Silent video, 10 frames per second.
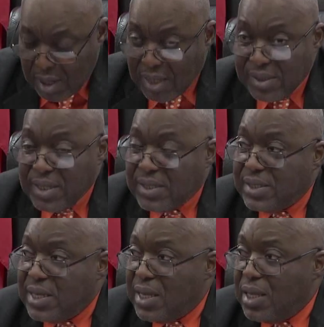as they
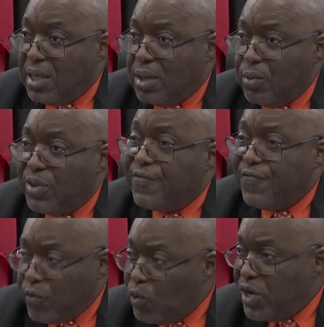say, with
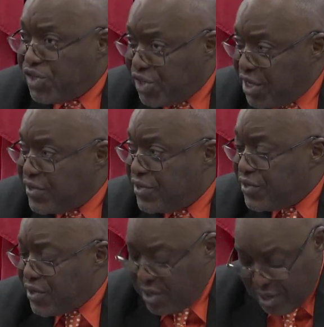foolishness